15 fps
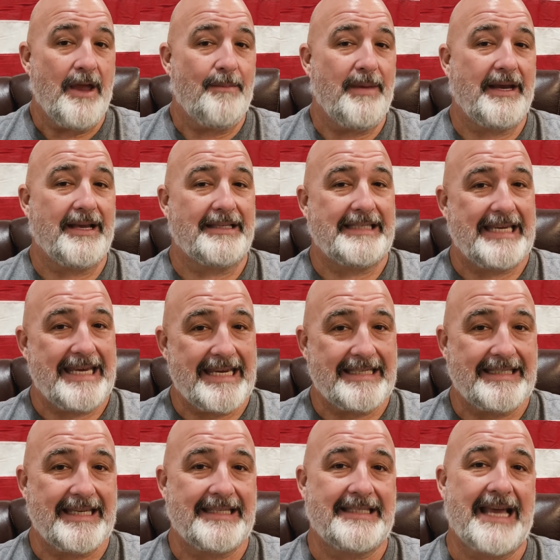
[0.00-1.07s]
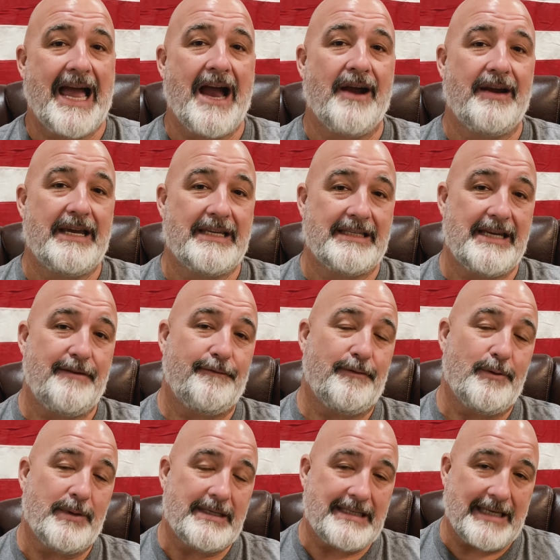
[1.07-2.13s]
because his desire is
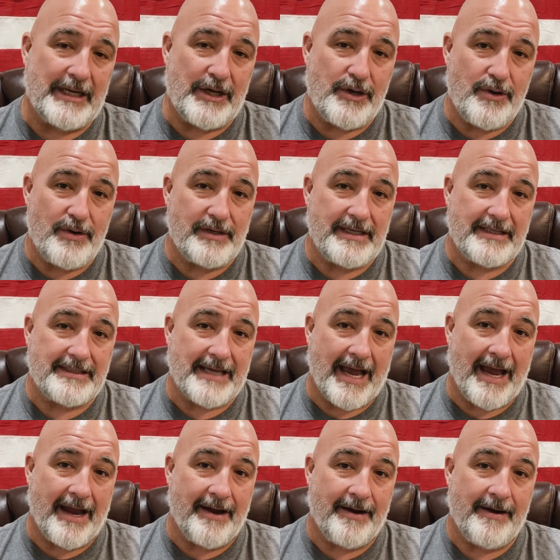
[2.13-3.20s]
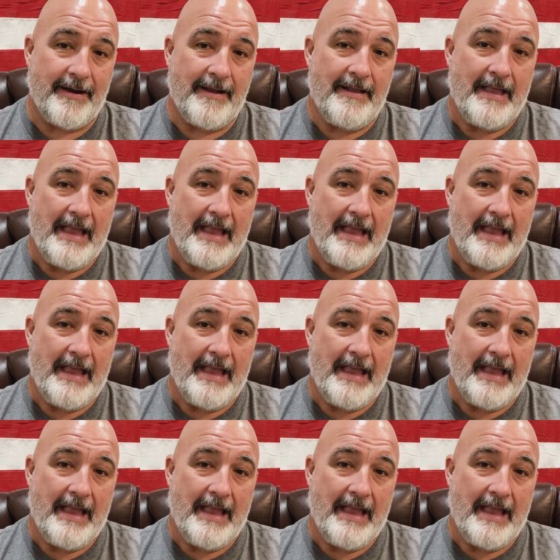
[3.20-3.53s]
influencing your desire,